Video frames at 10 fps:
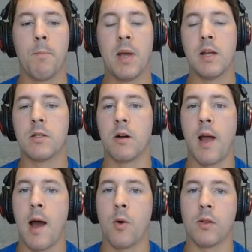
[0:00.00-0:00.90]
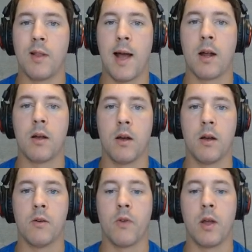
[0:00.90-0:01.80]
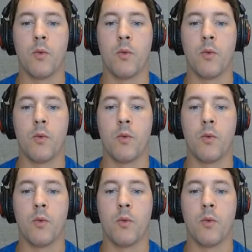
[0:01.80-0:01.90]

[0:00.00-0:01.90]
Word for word: based on our lack of a